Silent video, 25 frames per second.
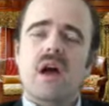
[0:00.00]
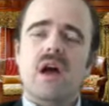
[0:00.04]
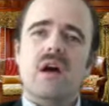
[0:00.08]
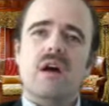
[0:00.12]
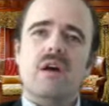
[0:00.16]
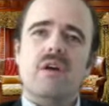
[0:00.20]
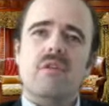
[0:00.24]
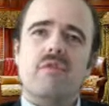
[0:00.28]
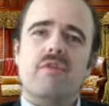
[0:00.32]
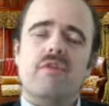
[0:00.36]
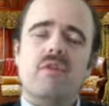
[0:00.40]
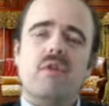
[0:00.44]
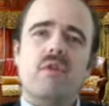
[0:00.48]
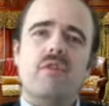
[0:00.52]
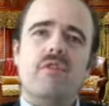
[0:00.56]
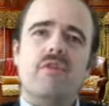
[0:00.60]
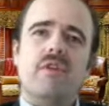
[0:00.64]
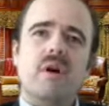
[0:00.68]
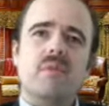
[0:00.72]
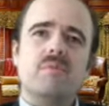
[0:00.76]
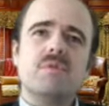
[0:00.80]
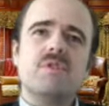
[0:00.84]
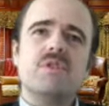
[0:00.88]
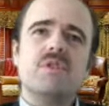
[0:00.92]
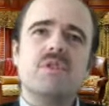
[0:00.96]
For
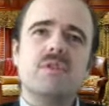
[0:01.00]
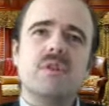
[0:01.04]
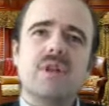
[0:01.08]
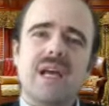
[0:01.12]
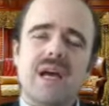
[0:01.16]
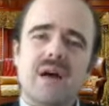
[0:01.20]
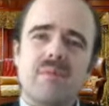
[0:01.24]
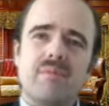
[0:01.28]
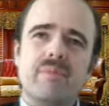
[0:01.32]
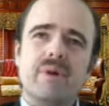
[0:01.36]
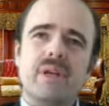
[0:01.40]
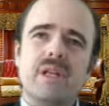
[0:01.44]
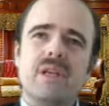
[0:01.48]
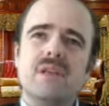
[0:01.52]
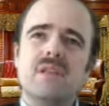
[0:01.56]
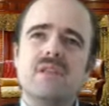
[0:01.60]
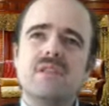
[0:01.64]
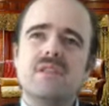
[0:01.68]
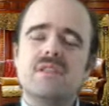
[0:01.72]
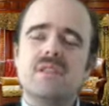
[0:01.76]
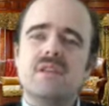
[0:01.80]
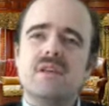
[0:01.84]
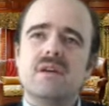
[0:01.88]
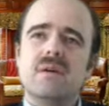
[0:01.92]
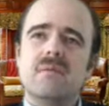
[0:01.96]
pharmaceutical
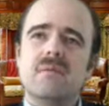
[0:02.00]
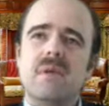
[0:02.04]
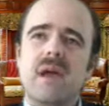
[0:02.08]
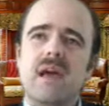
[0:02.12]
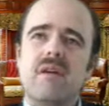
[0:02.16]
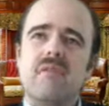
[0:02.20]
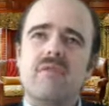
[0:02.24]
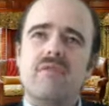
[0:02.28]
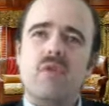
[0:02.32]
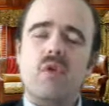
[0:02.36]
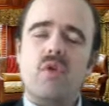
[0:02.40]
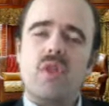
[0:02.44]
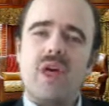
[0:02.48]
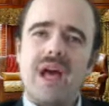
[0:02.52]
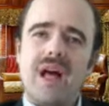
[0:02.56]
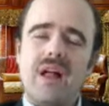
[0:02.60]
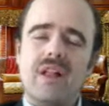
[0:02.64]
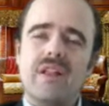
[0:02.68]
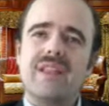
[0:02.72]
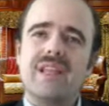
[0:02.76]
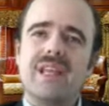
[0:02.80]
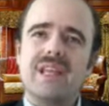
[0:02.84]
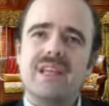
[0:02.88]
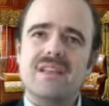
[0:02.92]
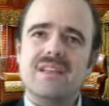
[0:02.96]
companies and for the
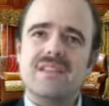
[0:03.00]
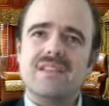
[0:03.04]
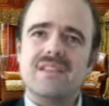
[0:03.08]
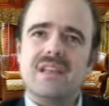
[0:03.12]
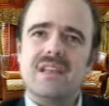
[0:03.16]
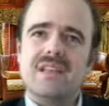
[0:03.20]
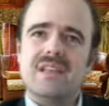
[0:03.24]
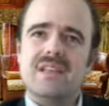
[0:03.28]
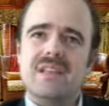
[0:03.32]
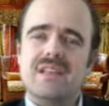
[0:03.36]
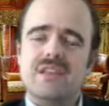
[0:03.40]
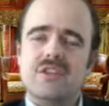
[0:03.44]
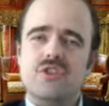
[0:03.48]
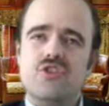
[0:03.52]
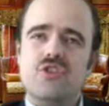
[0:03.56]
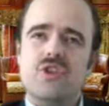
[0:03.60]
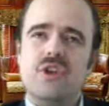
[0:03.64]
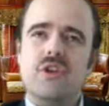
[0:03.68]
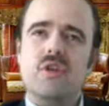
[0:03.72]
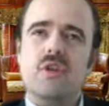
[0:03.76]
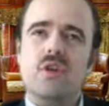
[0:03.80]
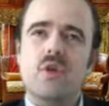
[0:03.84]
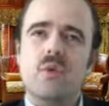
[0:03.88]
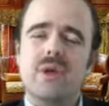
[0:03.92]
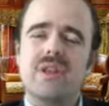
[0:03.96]
healthcare sector in
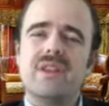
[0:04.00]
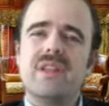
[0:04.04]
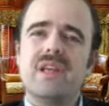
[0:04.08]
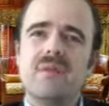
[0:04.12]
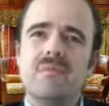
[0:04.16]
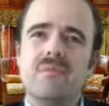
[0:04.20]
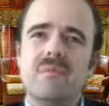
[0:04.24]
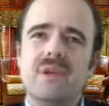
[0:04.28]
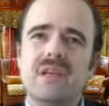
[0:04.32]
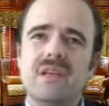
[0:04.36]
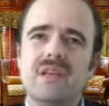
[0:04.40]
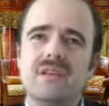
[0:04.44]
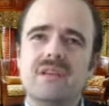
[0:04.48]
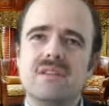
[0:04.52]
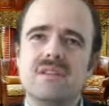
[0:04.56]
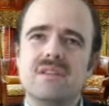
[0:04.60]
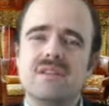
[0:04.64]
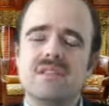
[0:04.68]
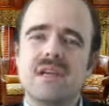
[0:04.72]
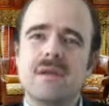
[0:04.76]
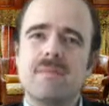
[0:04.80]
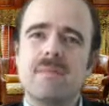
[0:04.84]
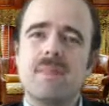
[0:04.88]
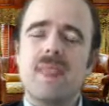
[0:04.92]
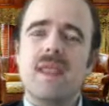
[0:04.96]
general, what that means is
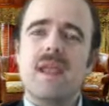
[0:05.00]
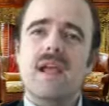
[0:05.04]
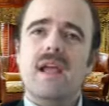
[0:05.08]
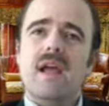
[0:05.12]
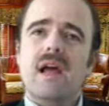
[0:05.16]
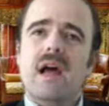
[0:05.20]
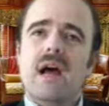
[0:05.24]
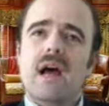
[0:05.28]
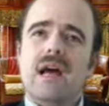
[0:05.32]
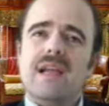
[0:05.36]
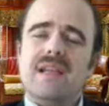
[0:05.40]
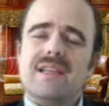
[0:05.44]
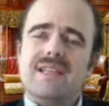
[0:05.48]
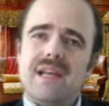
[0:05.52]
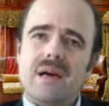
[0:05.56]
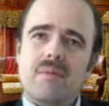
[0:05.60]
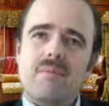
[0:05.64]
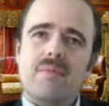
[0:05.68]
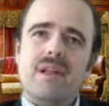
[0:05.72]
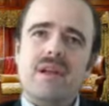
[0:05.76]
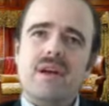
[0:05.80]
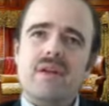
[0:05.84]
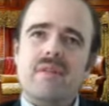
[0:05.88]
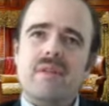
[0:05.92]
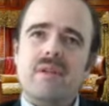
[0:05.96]
that a
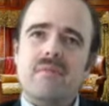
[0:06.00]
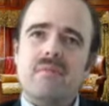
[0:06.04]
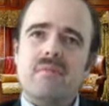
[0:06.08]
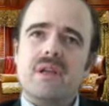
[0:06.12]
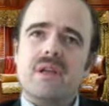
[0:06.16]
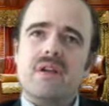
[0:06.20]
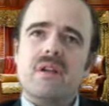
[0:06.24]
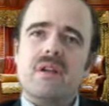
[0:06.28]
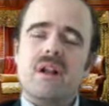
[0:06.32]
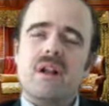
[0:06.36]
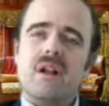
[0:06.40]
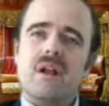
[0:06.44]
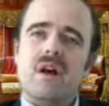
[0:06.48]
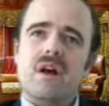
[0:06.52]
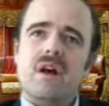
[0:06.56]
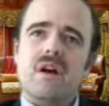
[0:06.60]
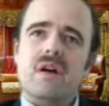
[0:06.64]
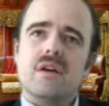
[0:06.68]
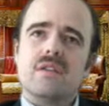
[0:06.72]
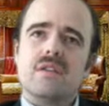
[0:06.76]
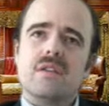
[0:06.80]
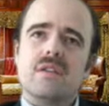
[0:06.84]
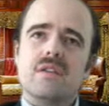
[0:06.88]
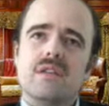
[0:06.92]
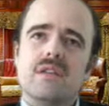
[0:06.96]
doubling of the middle
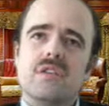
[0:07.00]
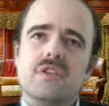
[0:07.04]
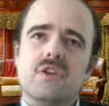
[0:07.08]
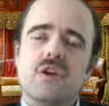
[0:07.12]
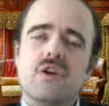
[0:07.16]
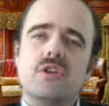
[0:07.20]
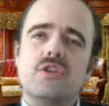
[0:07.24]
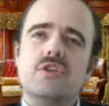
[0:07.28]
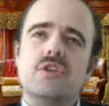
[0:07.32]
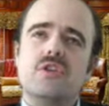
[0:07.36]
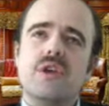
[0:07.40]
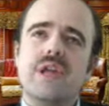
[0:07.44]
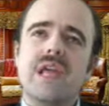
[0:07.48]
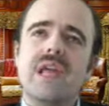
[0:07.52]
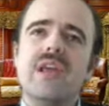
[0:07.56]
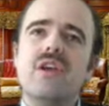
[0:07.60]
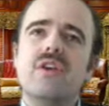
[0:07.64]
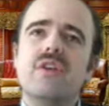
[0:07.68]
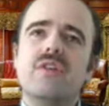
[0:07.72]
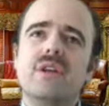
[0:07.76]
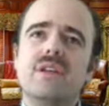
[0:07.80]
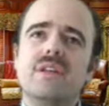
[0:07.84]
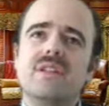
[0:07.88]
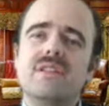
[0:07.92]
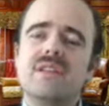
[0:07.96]
class is going to
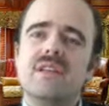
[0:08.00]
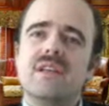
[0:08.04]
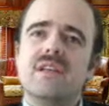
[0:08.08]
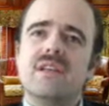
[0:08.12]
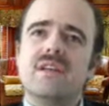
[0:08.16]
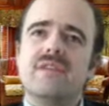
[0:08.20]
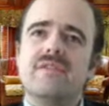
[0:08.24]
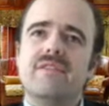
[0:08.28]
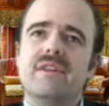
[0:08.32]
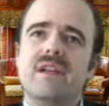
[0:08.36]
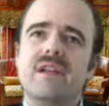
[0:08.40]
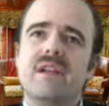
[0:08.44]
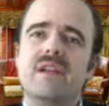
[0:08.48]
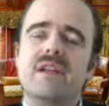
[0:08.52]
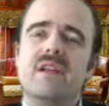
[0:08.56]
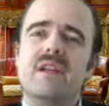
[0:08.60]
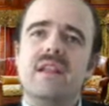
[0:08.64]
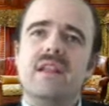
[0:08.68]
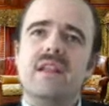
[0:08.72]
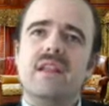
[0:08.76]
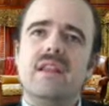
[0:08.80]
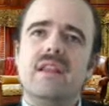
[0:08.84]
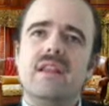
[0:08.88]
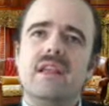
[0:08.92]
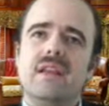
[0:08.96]
increase
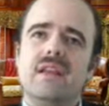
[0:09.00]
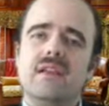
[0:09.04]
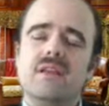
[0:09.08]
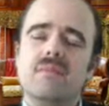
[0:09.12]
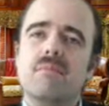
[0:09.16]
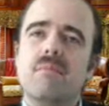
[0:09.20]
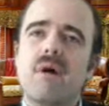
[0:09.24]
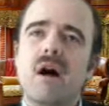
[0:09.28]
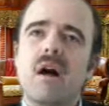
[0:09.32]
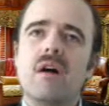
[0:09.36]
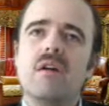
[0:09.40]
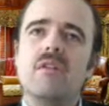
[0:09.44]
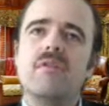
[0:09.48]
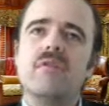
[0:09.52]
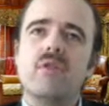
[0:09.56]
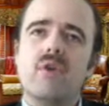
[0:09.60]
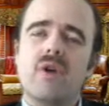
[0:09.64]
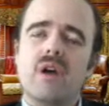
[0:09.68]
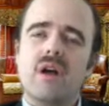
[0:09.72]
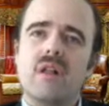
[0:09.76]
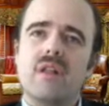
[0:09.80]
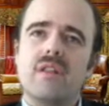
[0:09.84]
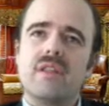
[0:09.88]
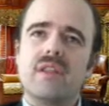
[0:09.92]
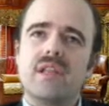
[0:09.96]
significantly the demand for
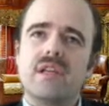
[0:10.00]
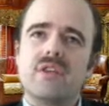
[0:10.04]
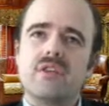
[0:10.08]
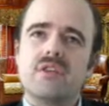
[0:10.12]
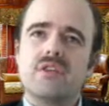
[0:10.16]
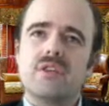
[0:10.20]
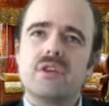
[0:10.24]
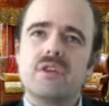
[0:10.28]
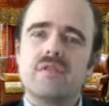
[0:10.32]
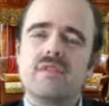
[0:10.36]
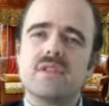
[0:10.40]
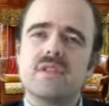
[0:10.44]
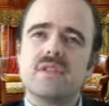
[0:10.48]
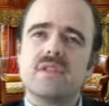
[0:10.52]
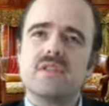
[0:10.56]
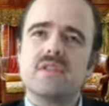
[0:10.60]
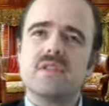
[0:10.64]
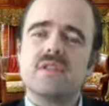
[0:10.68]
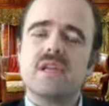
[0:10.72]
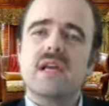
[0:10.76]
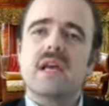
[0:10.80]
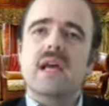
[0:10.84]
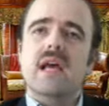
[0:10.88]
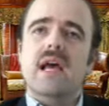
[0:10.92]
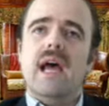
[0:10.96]
healthcare
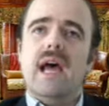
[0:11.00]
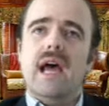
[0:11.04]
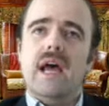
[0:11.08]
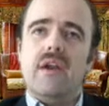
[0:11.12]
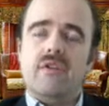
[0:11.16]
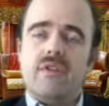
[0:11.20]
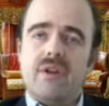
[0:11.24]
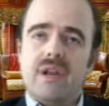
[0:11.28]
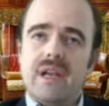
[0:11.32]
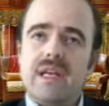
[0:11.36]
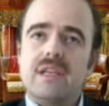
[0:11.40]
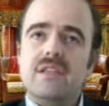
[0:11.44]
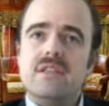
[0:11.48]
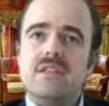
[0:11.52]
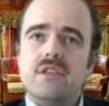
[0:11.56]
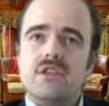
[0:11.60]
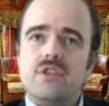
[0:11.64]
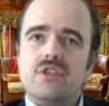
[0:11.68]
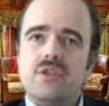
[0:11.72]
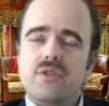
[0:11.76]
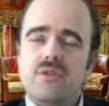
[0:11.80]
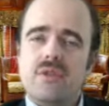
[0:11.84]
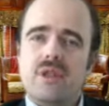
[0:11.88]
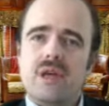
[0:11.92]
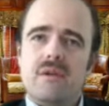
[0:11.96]
services and related
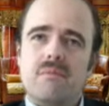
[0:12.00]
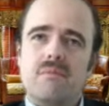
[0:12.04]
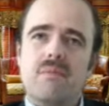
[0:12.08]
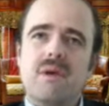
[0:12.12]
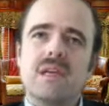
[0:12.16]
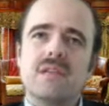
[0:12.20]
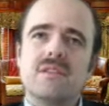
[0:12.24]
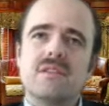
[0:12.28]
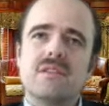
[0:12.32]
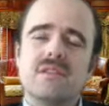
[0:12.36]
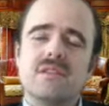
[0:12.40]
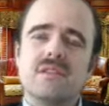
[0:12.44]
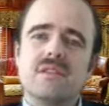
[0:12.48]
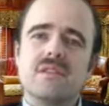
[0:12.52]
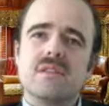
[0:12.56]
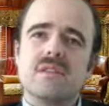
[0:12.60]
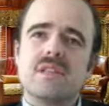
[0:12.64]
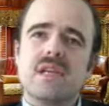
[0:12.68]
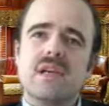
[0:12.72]
to that medicines.